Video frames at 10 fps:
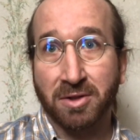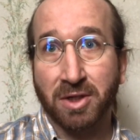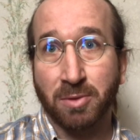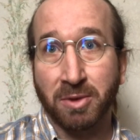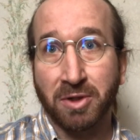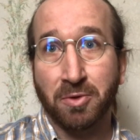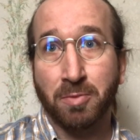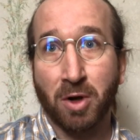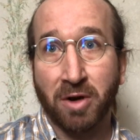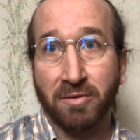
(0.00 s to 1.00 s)
can resume
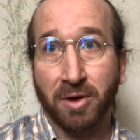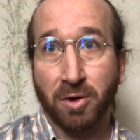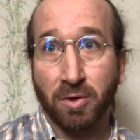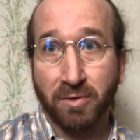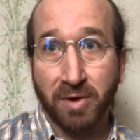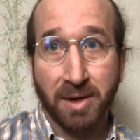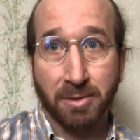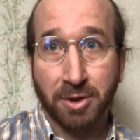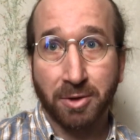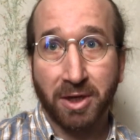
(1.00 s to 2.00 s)
offering overnight
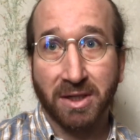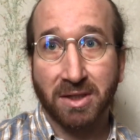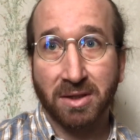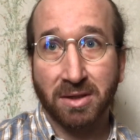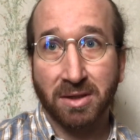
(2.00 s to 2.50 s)
retreats.